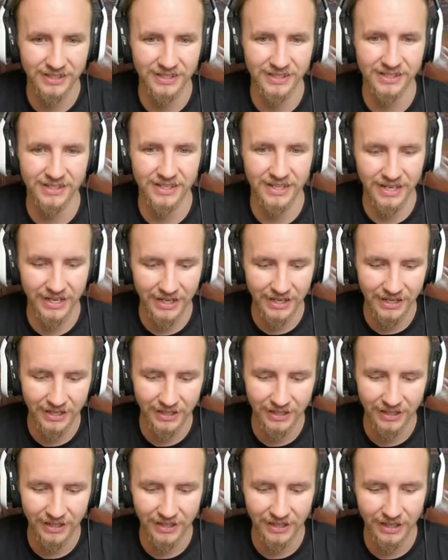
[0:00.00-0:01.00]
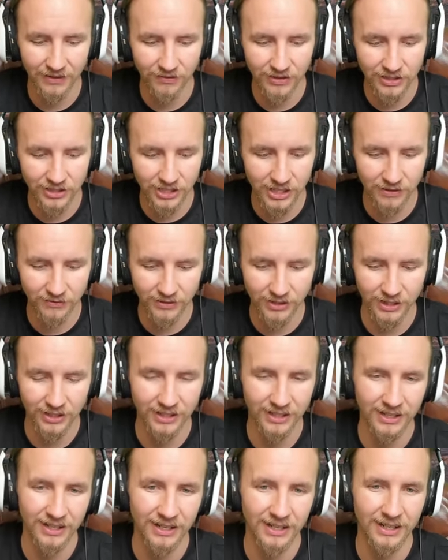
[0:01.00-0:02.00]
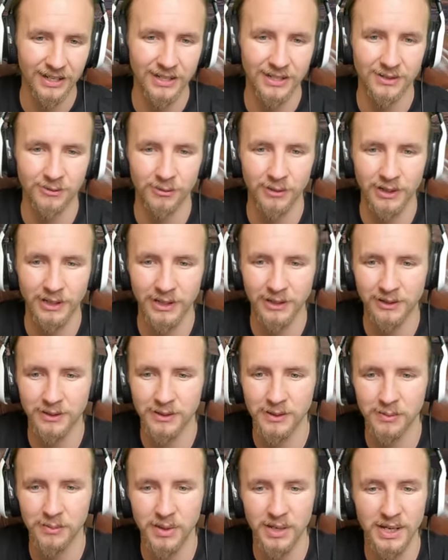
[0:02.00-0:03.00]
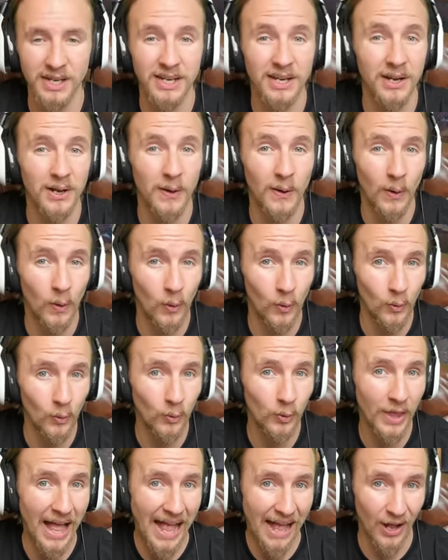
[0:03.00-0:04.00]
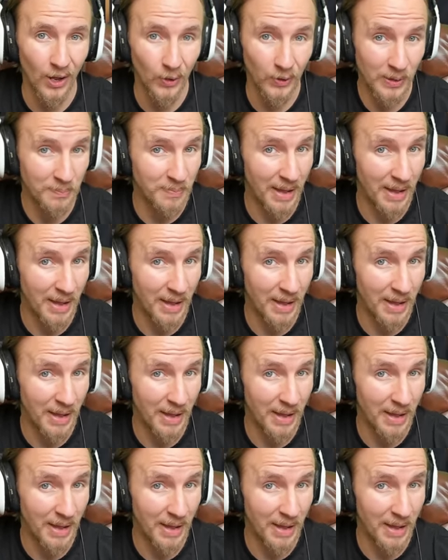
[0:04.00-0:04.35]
to see if the Chieftain is really going to be all that on the